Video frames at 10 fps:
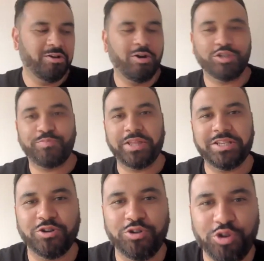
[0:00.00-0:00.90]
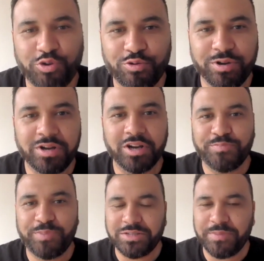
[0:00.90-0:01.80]
I expect this on your. I
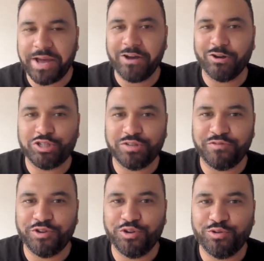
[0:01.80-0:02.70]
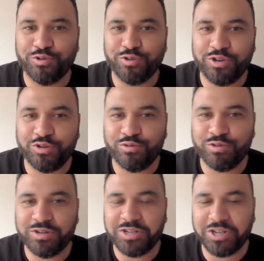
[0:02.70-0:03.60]
expect some AI stuff on
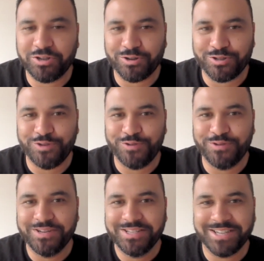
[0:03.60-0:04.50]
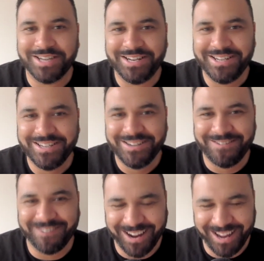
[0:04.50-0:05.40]
your TikTok soon, Zane.
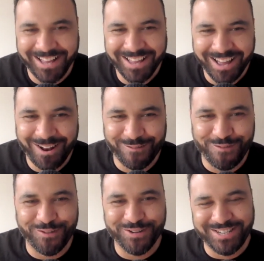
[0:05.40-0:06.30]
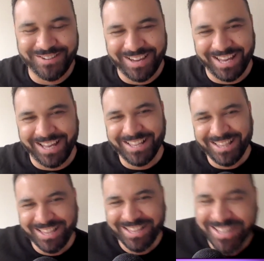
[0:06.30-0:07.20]
All right. I look forward to
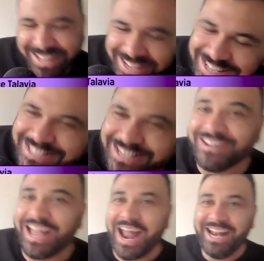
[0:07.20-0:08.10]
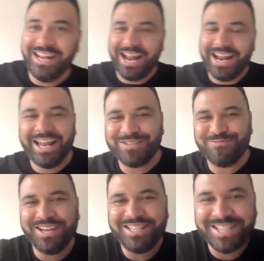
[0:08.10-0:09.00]
it. So, any
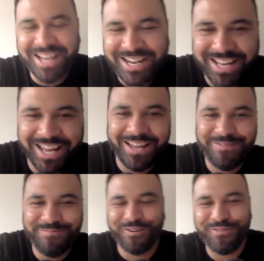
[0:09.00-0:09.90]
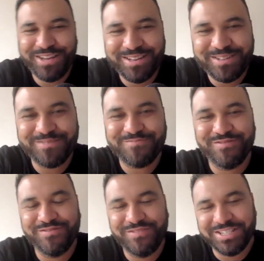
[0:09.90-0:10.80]
last words, Zane? Before we
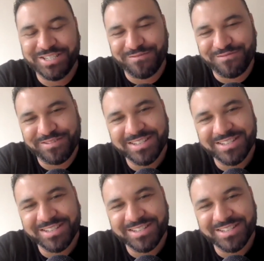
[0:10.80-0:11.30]
finish off.